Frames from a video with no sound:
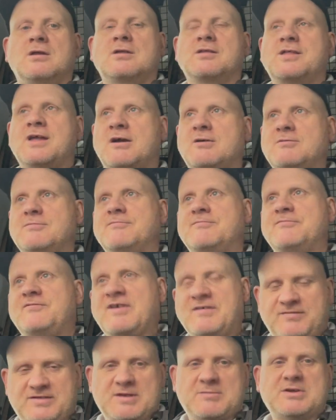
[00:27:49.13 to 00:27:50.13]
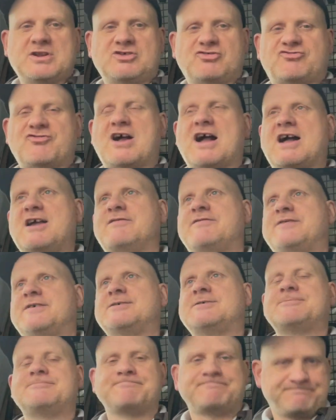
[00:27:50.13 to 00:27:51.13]
So, 50 minutes drive,
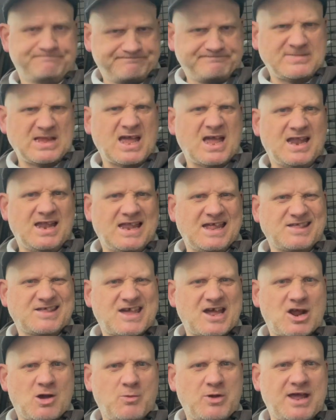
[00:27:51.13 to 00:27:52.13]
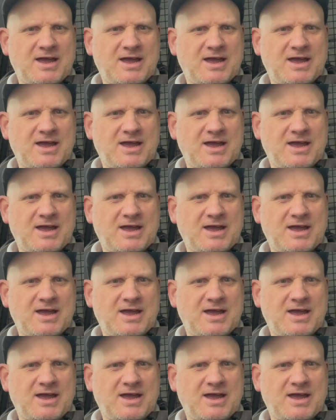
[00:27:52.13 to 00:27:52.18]
let's get on with